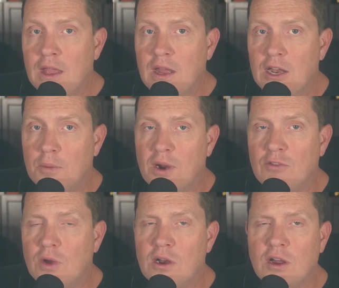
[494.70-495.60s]
Now,
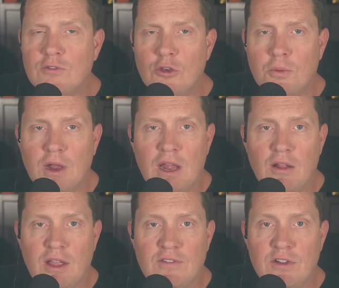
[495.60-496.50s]
PricewaterhouseCooper
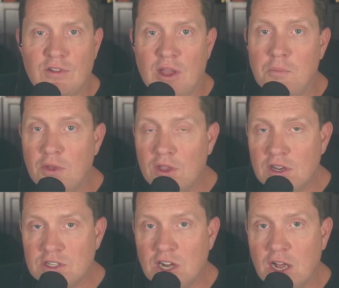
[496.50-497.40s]
analyzed nearly a
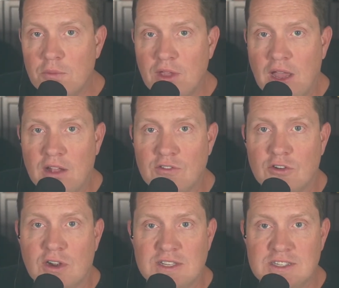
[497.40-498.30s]
billion job ads
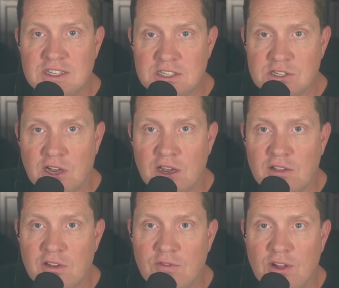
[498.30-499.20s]
across six
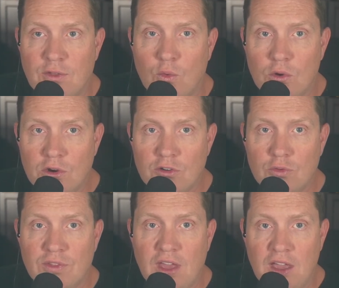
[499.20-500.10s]
continents and found that workers
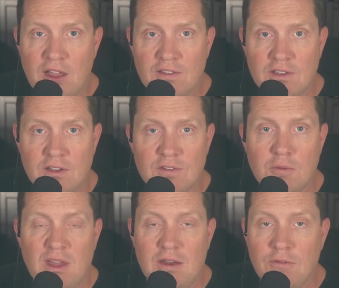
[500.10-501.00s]
with AI skills
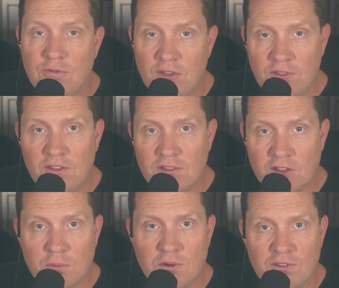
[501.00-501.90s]
commanded
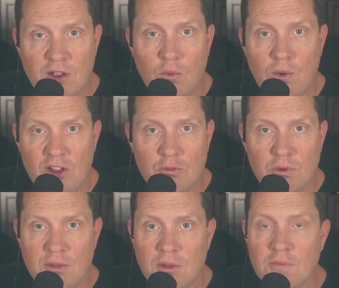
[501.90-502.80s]
56% wage
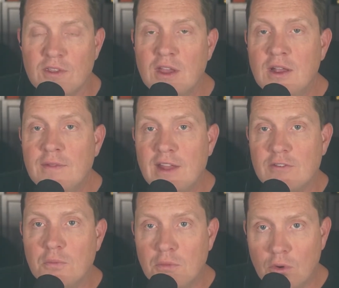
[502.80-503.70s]
premiums. That's
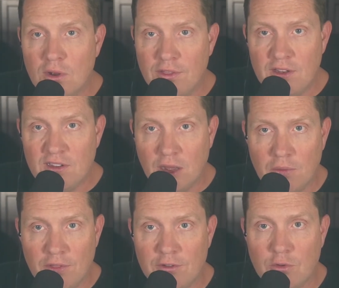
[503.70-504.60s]
more than
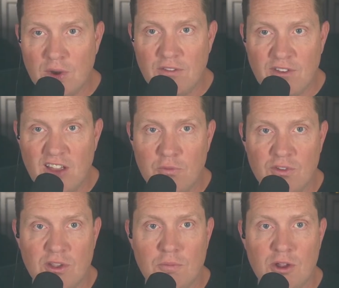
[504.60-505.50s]
double the
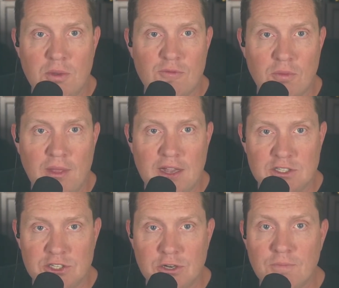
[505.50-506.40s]
25% premium from last year.